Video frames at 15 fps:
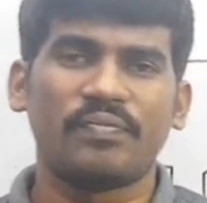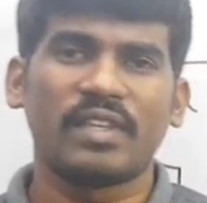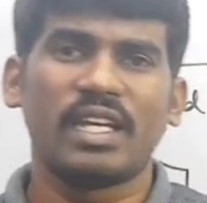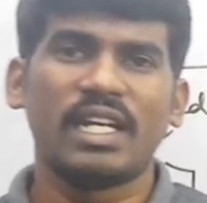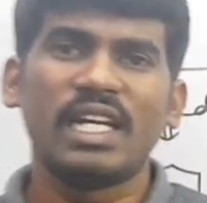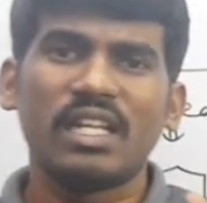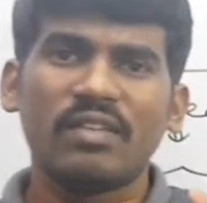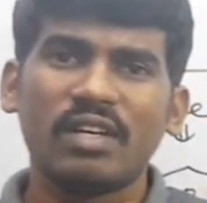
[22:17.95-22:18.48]

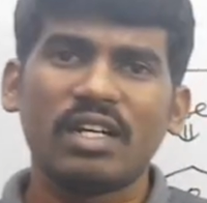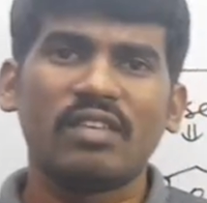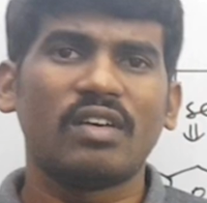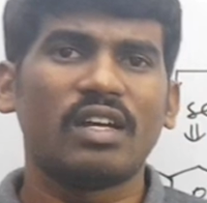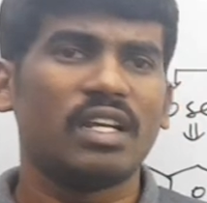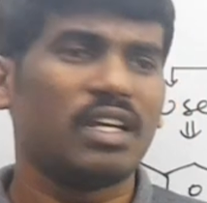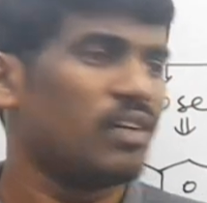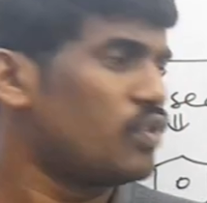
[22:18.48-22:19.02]

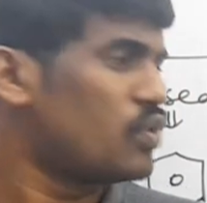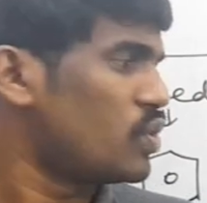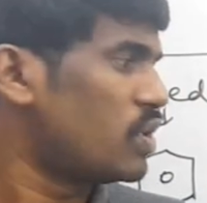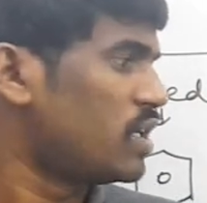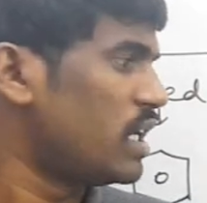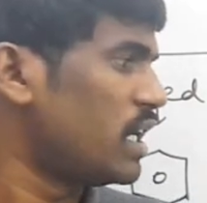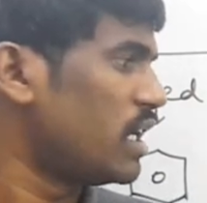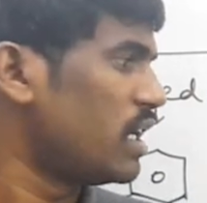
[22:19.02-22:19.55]
Individually you
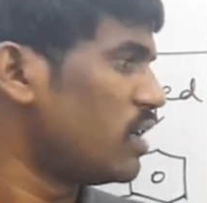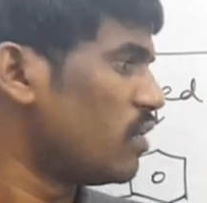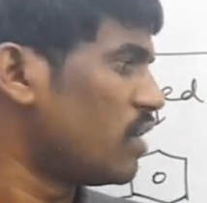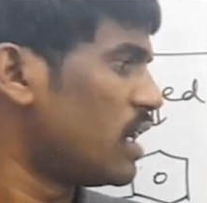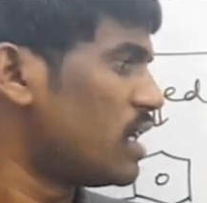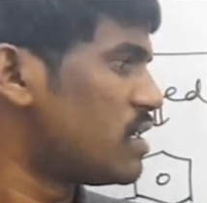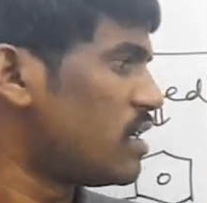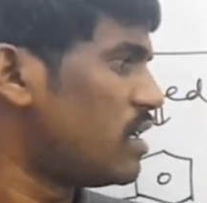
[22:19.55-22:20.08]
should take into
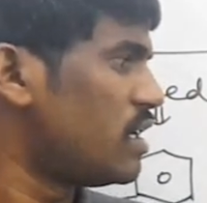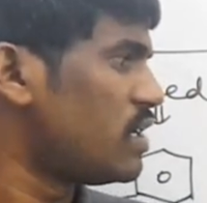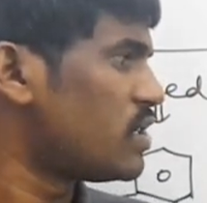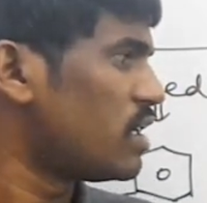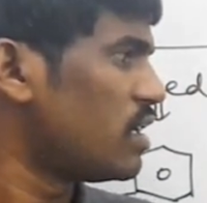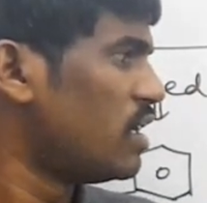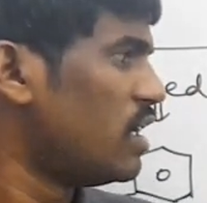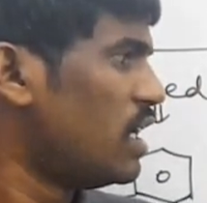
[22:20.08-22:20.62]

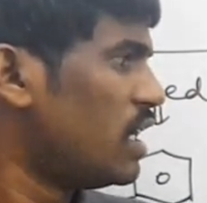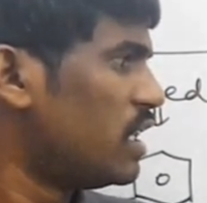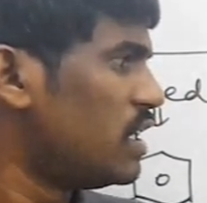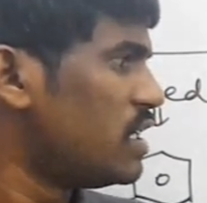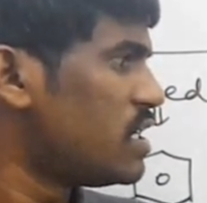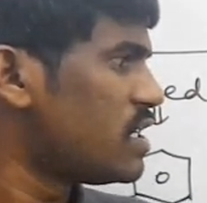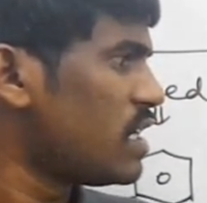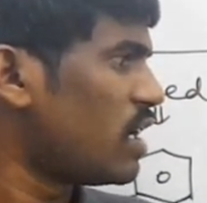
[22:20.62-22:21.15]
consideration
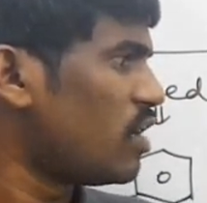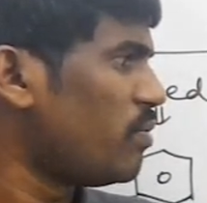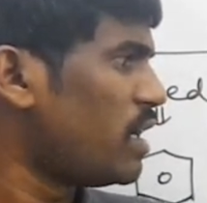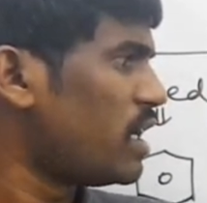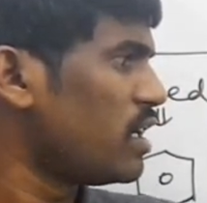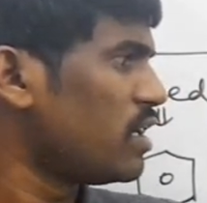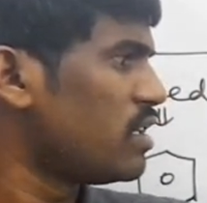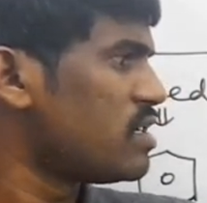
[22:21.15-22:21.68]
this is
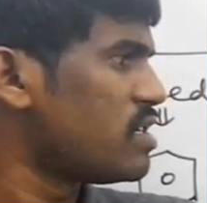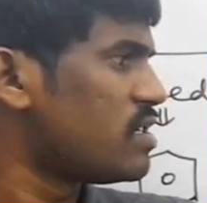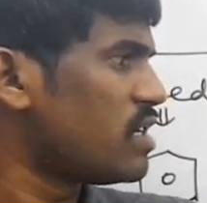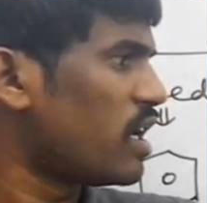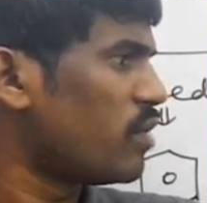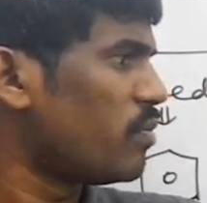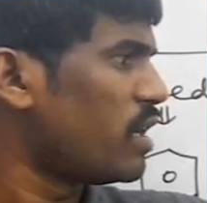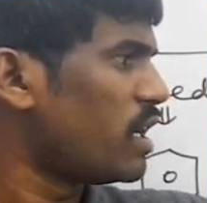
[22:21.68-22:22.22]

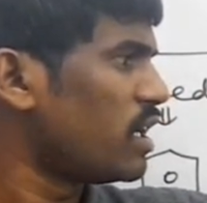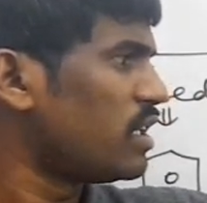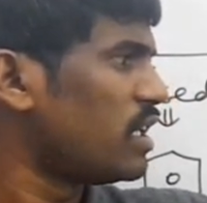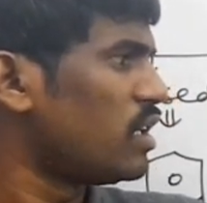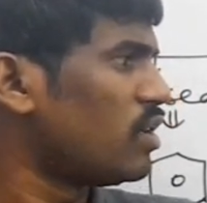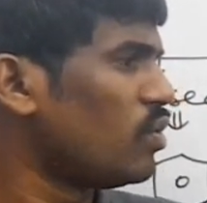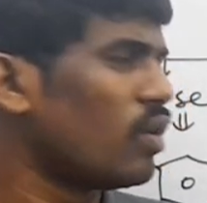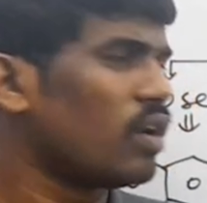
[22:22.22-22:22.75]
aromatic,
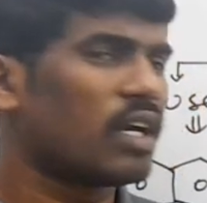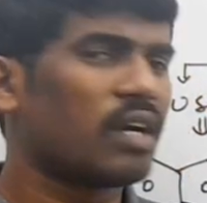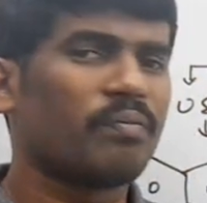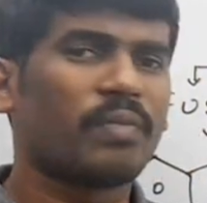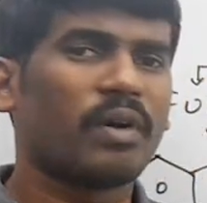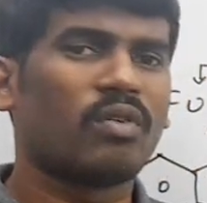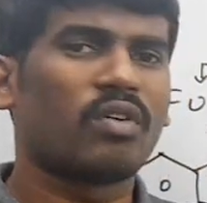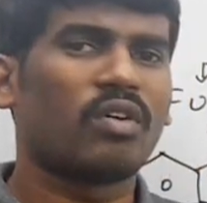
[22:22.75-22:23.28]
then the whole
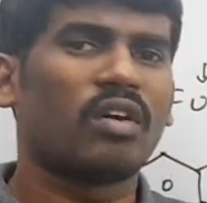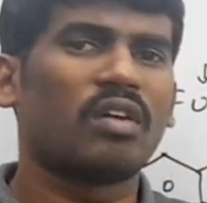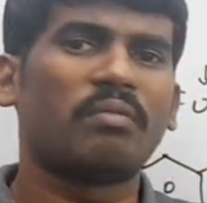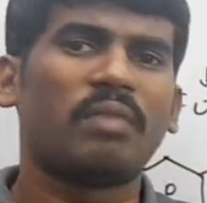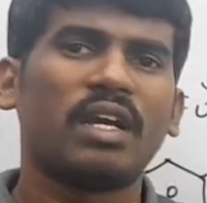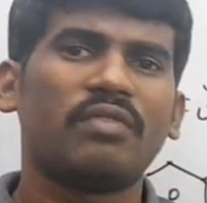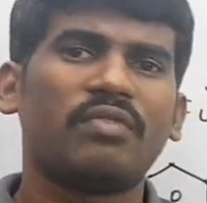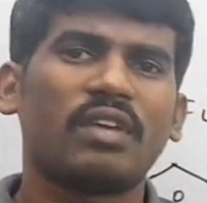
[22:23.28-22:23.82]
compound called
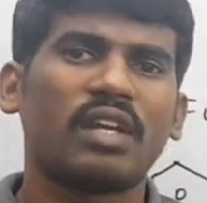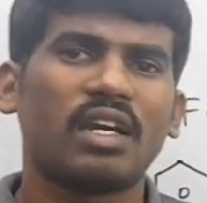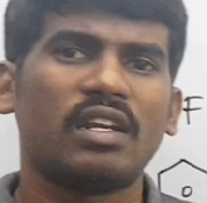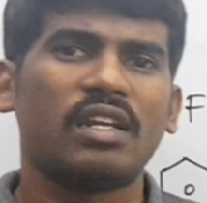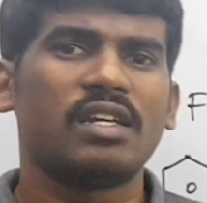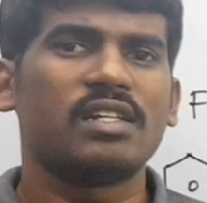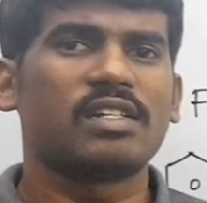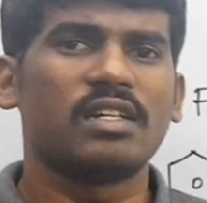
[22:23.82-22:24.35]
biphenyl
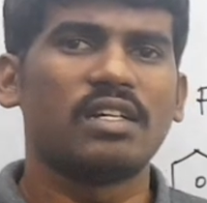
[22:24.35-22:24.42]
is